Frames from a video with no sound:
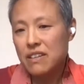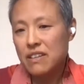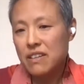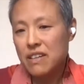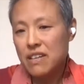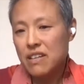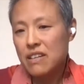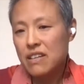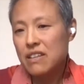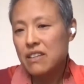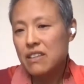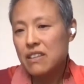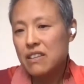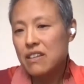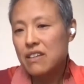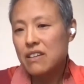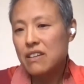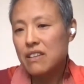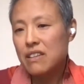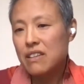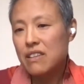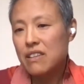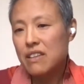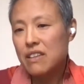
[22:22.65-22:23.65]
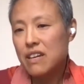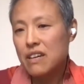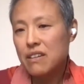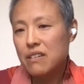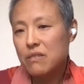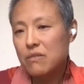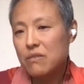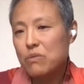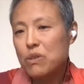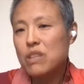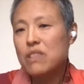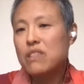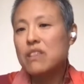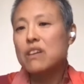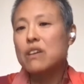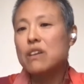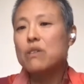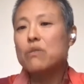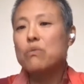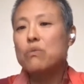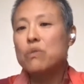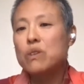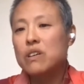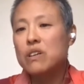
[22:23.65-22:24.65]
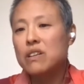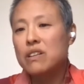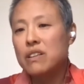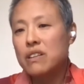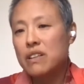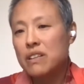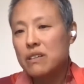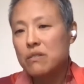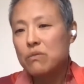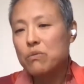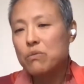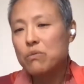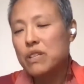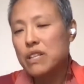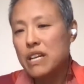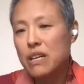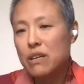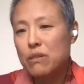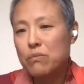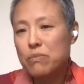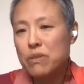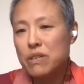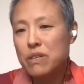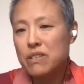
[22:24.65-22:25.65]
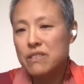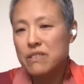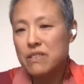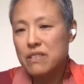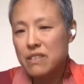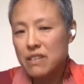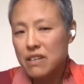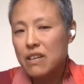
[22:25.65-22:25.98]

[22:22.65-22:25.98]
anything that we think will help us.